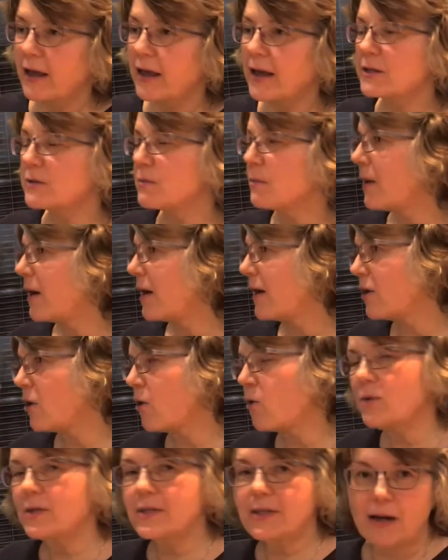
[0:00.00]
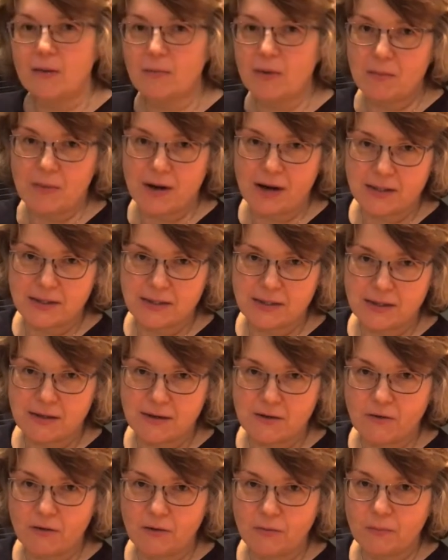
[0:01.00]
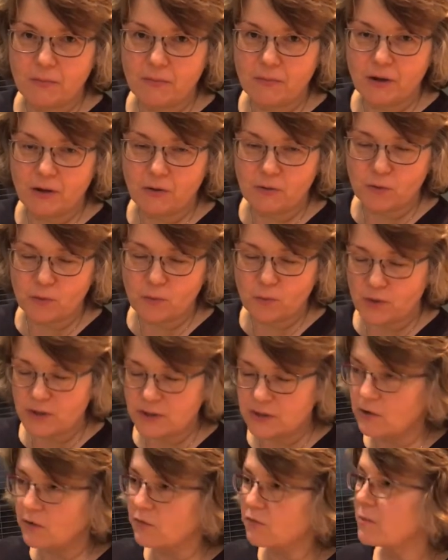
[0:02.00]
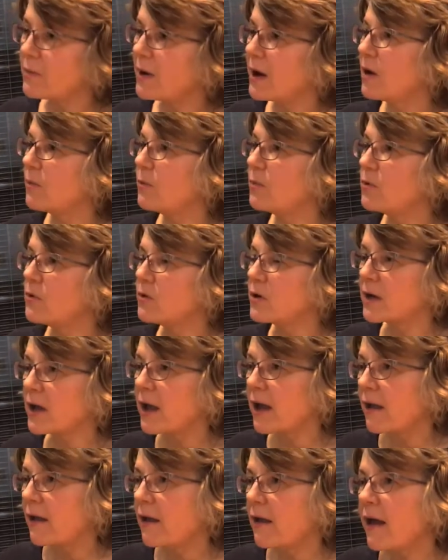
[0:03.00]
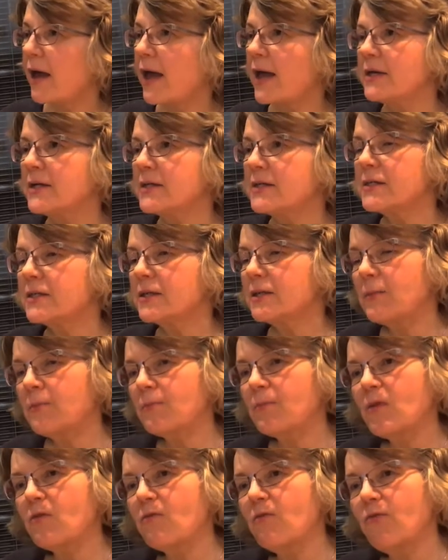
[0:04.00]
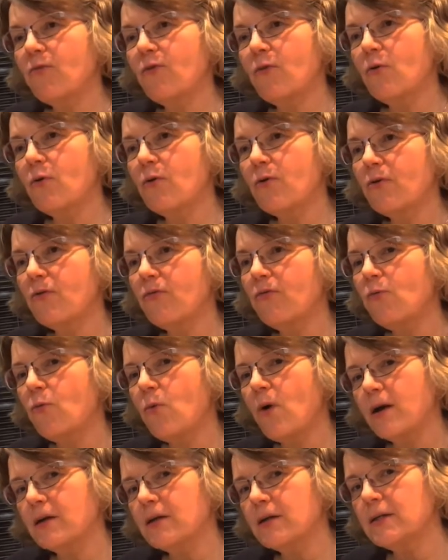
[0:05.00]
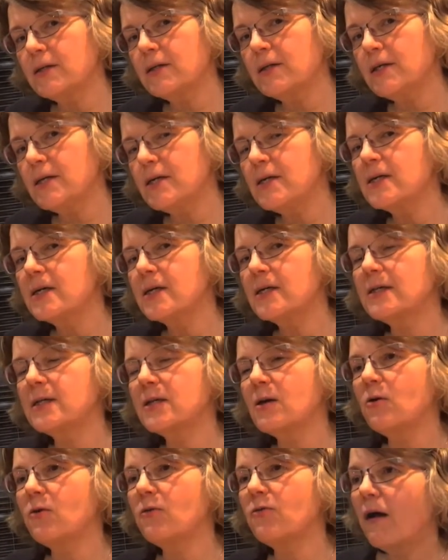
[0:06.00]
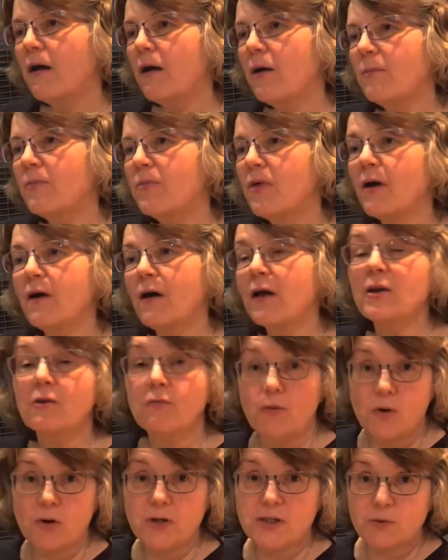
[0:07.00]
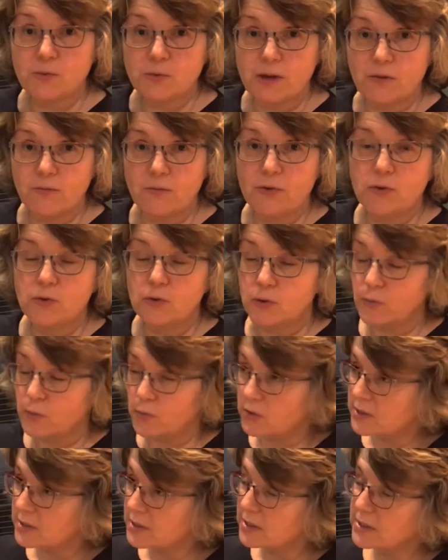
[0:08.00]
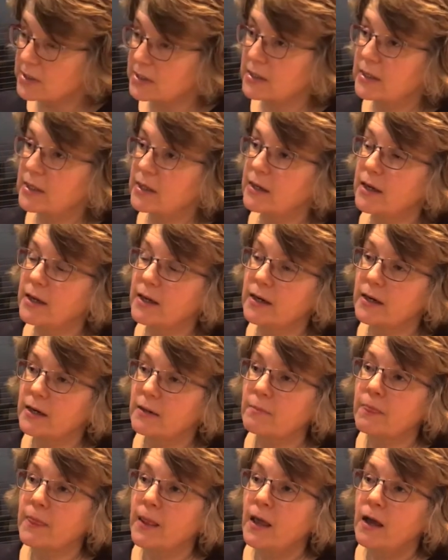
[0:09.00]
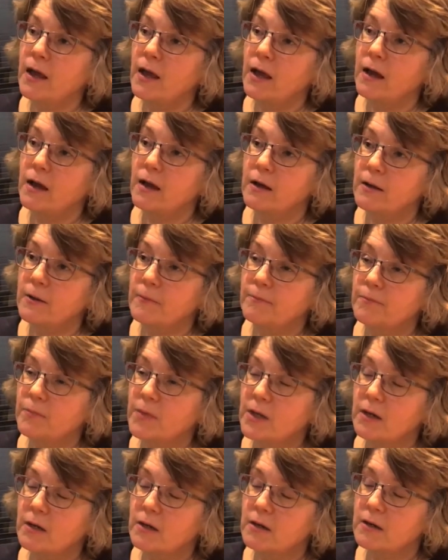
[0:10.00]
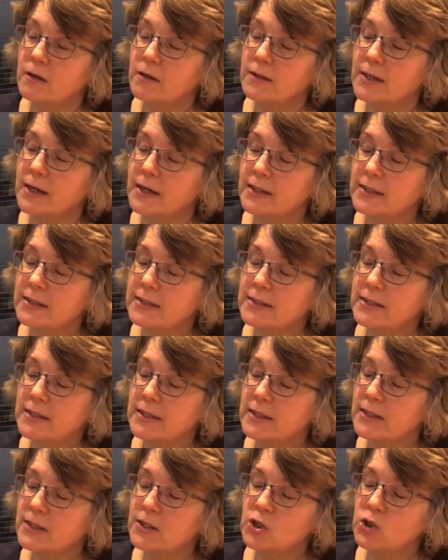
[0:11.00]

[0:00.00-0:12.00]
at my old alma mater, um, uh, University of Marburg. And um, for the four hundred years of um, the anniversary of the university in um, uh, nineteen